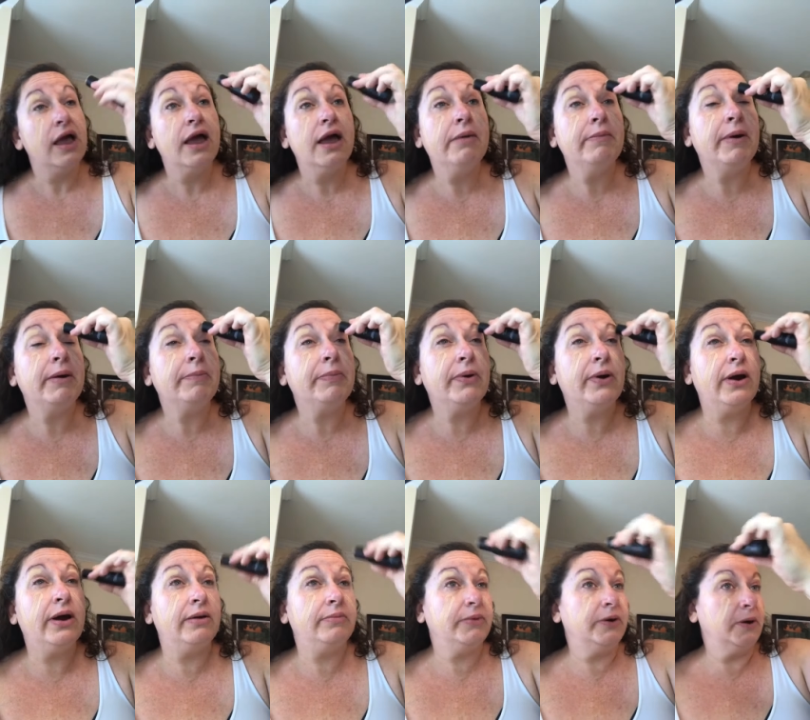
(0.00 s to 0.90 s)
and my
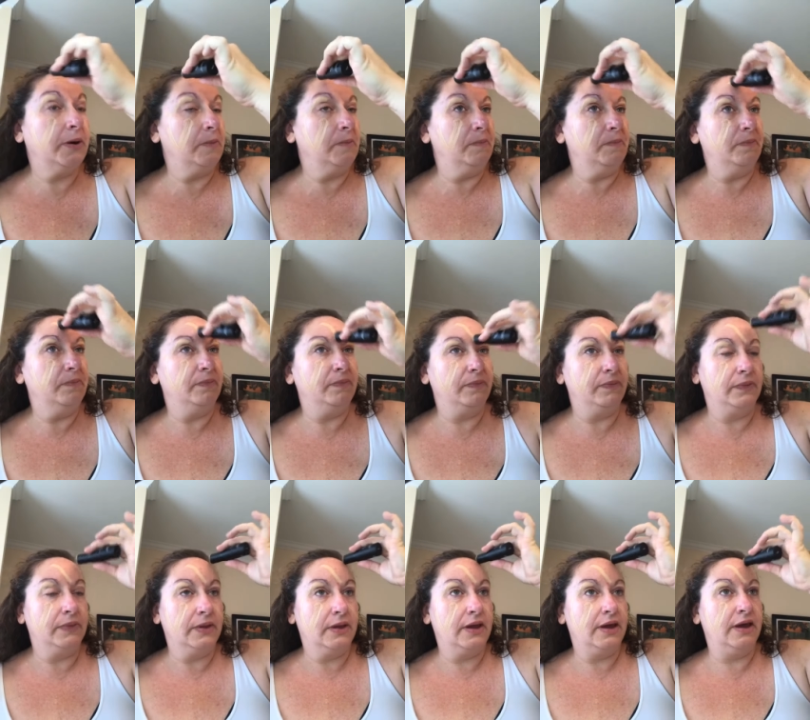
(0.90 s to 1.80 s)
primer
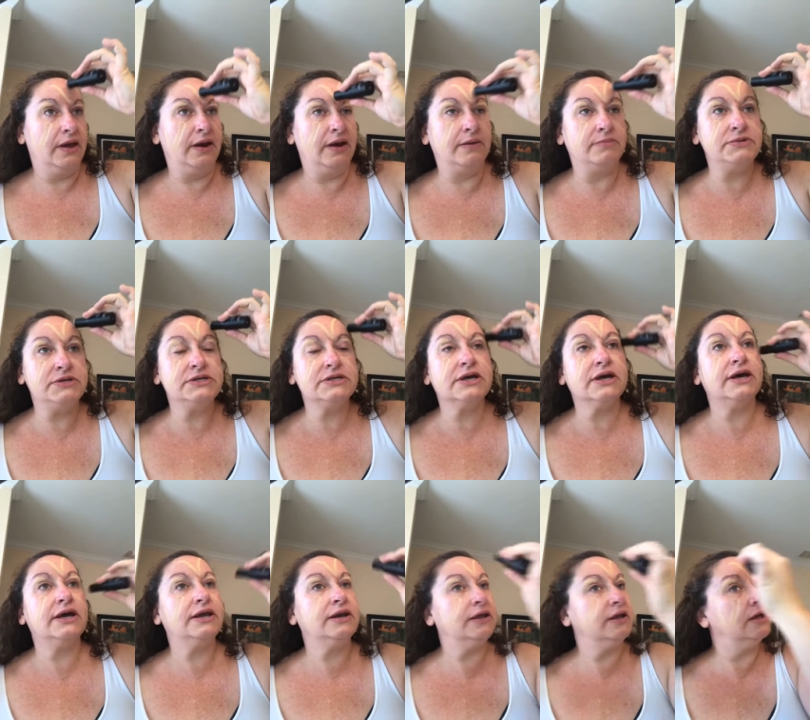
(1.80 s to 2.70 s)
and I'm just
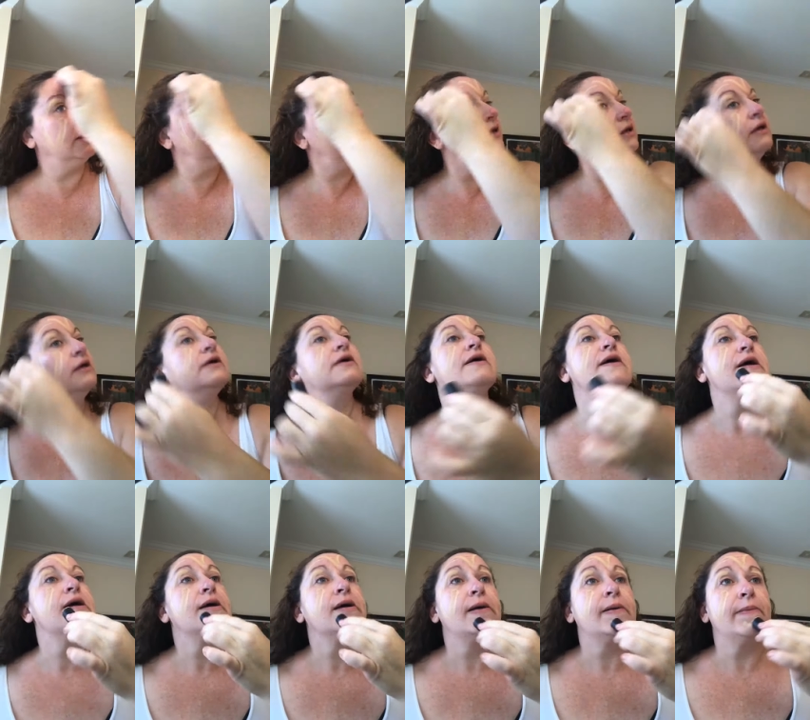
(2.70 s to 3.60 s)
kind of
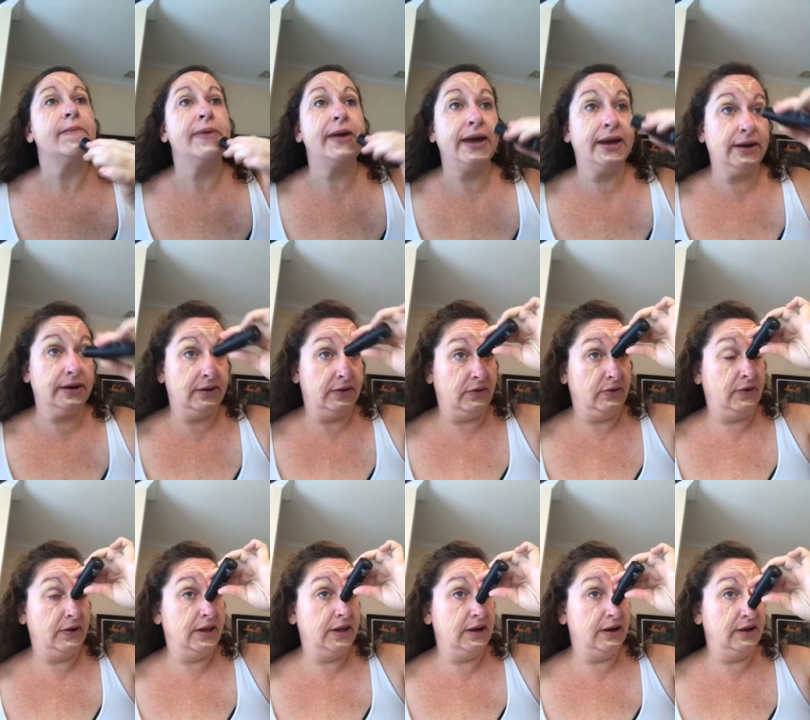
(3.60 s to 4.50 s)
painting it
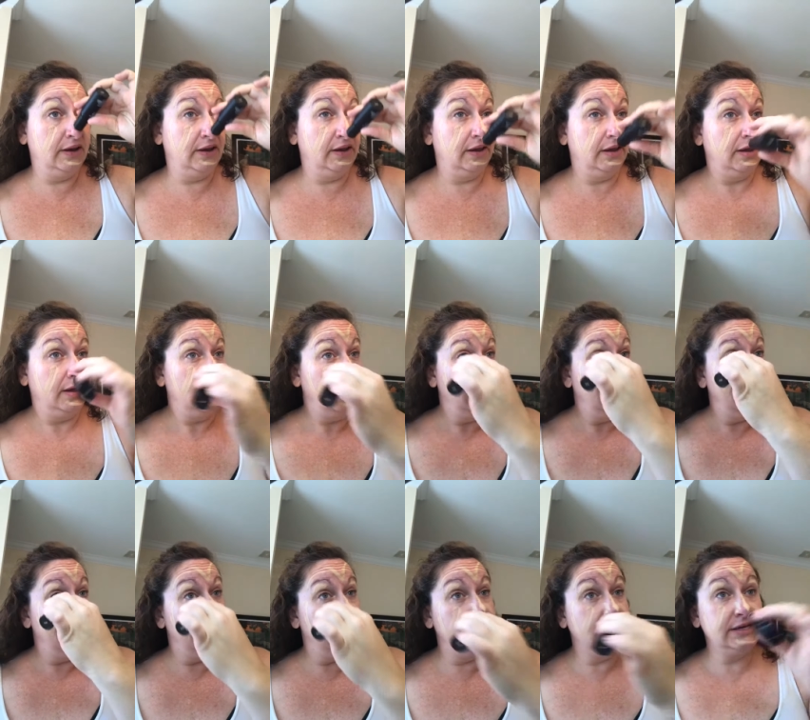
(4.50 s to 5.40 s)
on.
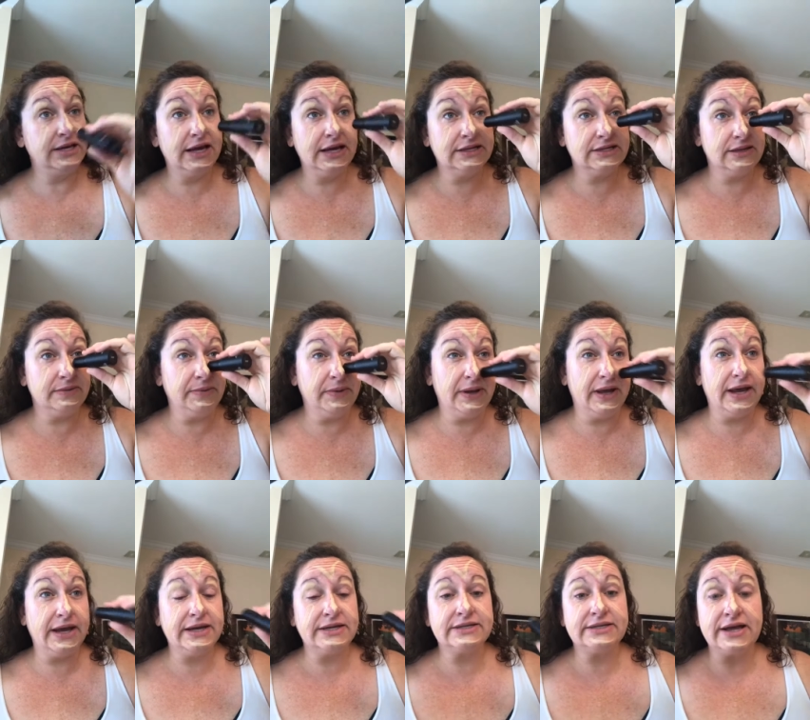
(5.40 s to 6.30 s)
And it takes the
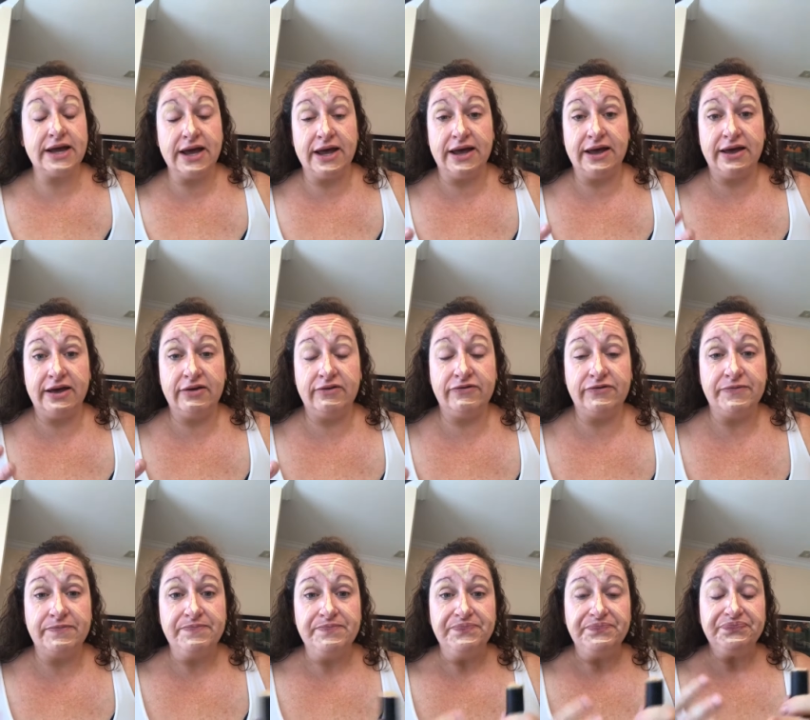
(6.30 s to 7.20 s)
place
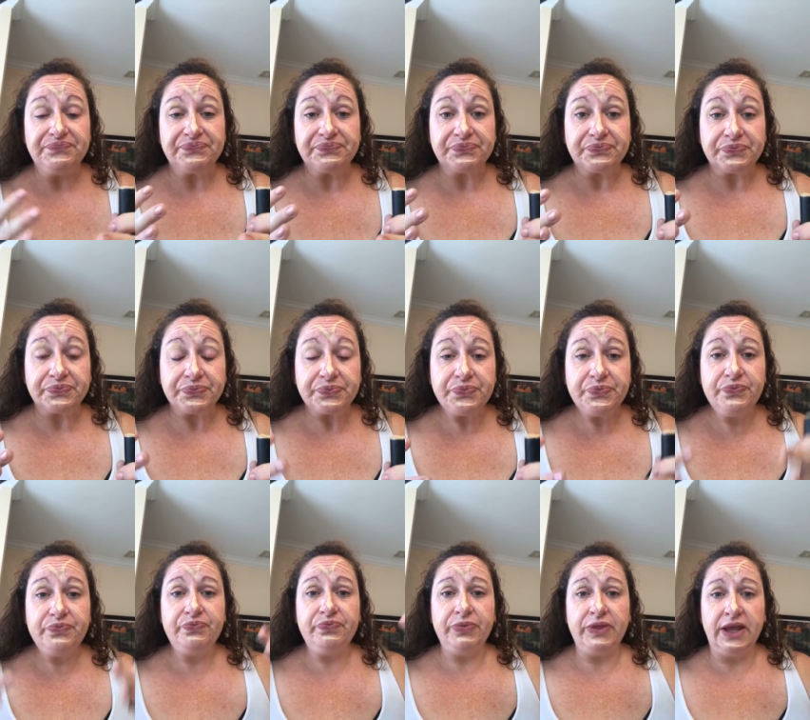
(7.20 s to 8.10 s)

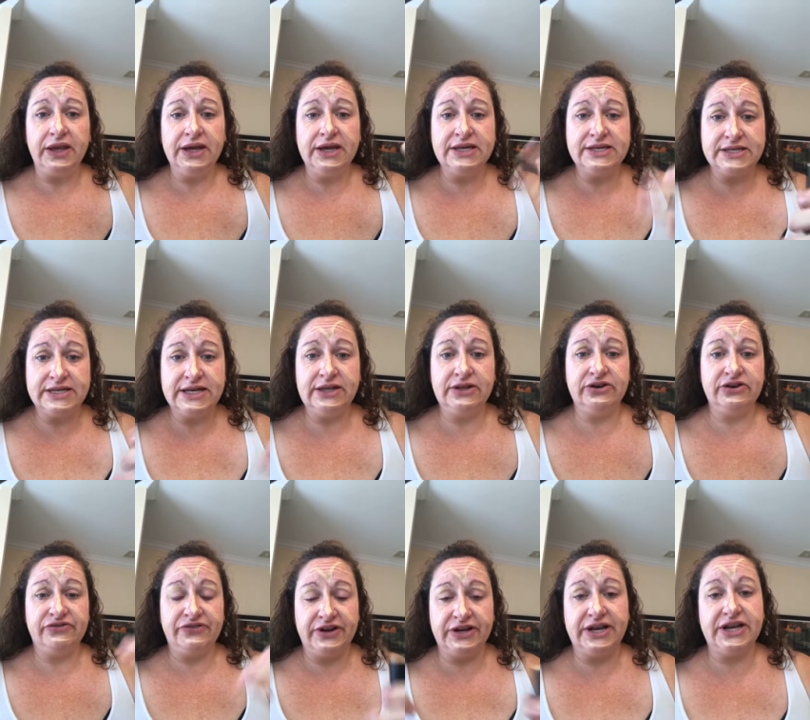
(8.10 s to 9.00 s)
of
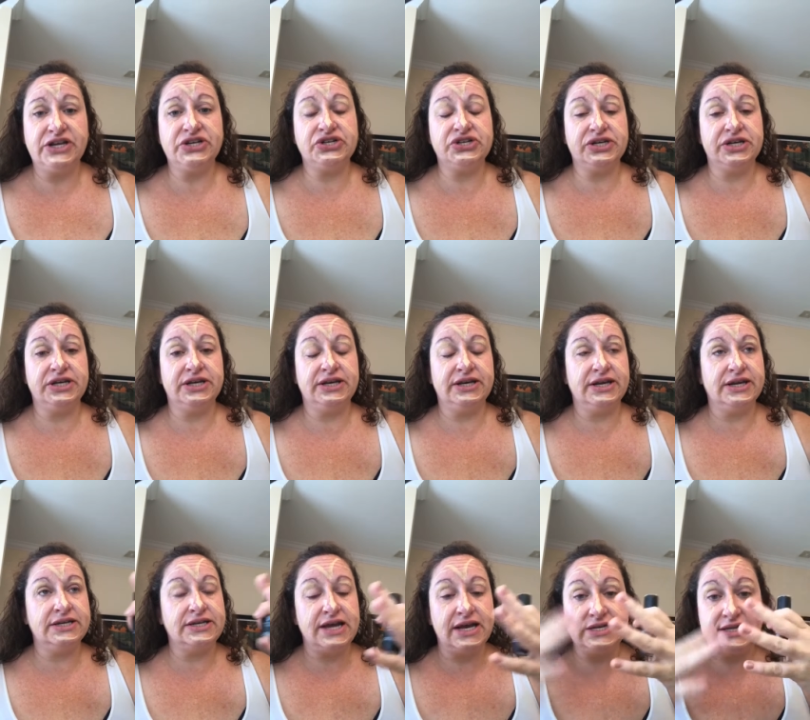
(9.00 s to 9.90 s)
concealer foundation.
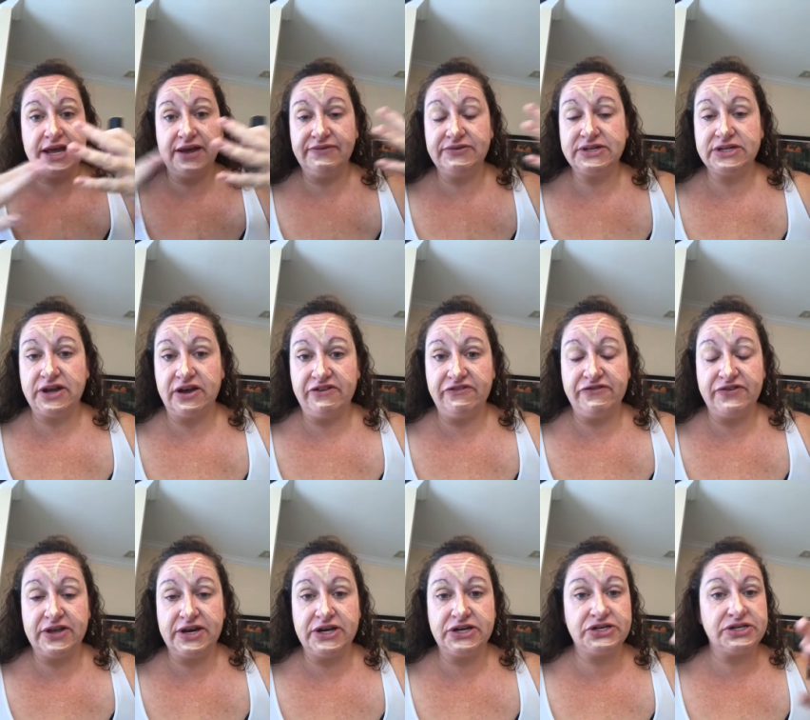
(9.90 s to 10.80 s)
It does have a soft
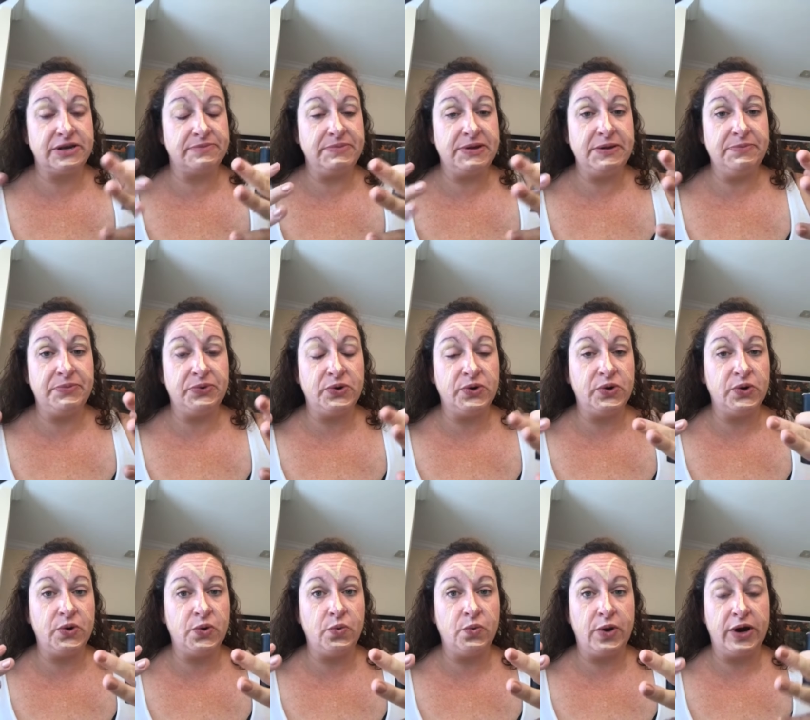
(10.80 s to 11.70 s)
finish. Some
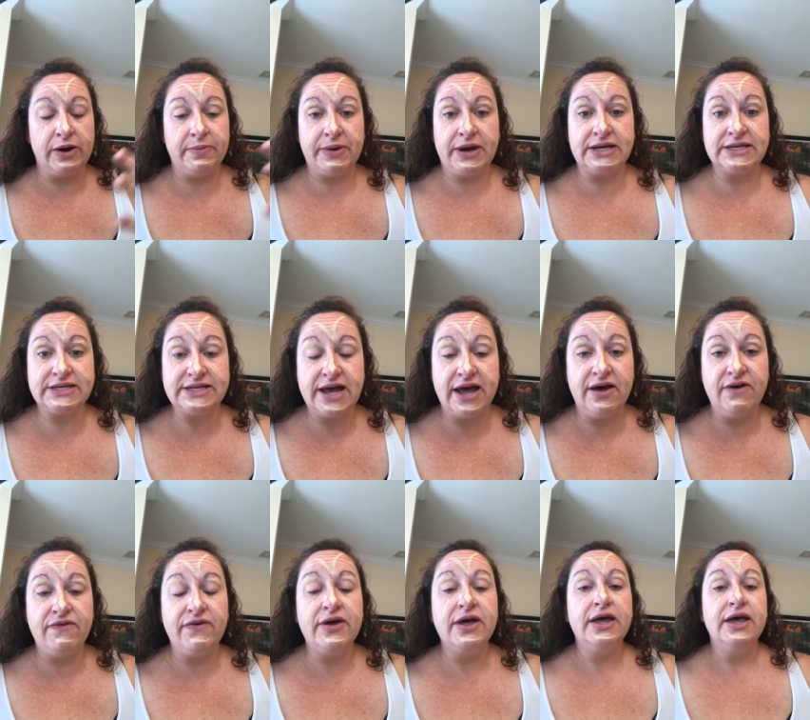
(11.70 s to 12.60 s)
people wear it by
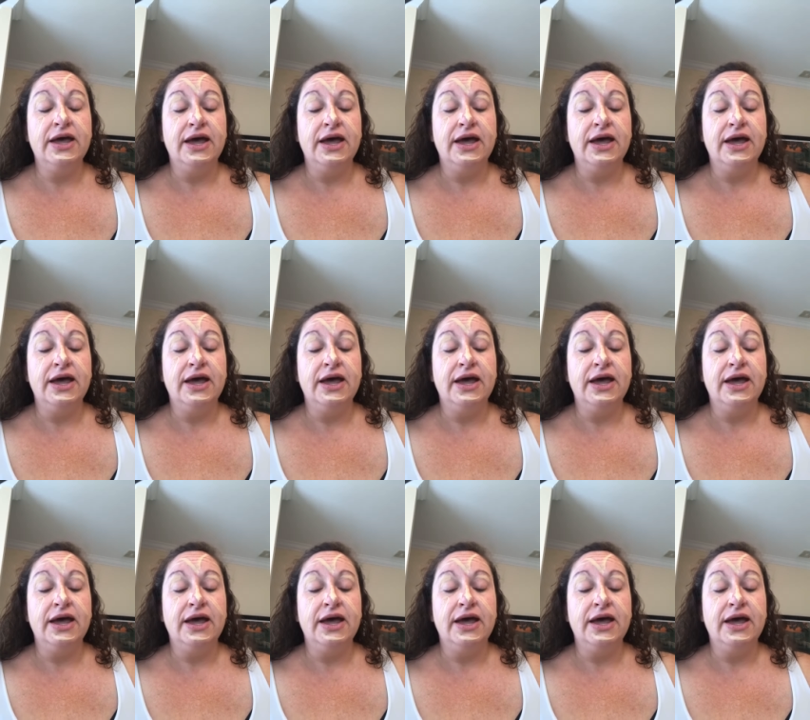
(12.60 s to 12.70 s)
itself.